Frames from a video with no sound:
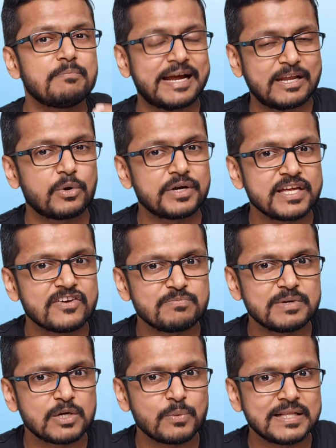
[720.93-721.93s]
minority have
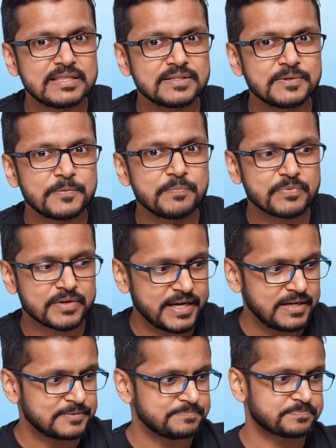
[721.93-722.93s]
built wealth, right?